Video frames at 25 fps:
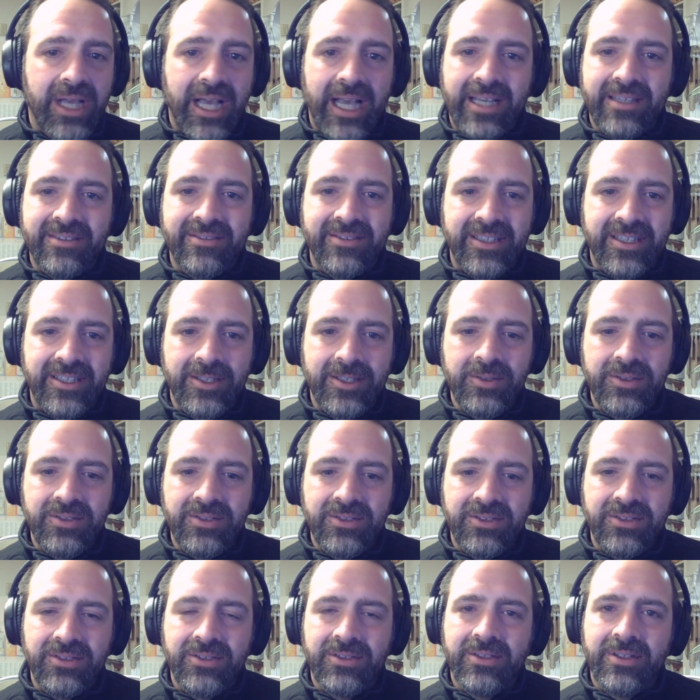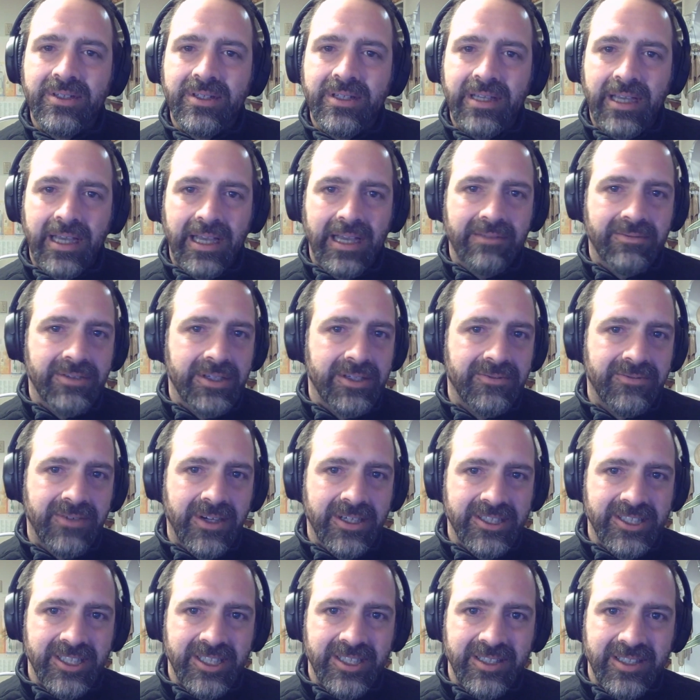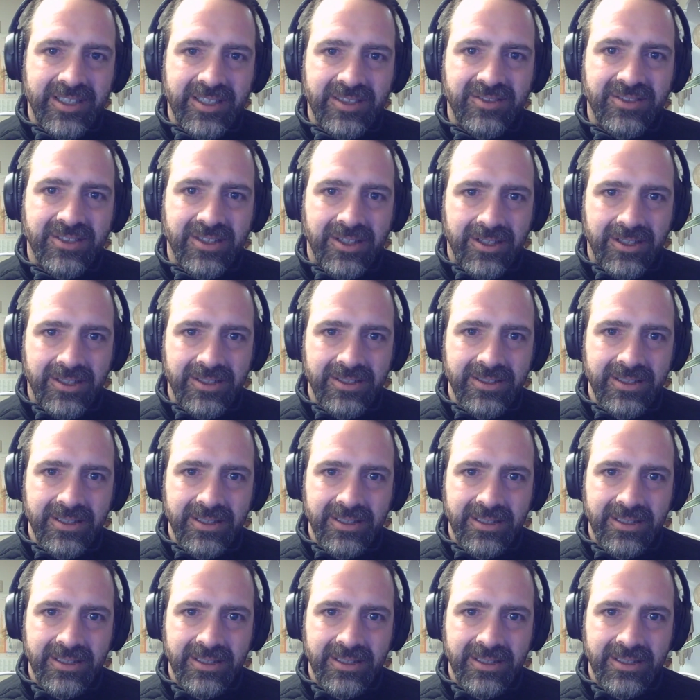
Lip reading: executes, every function that's called,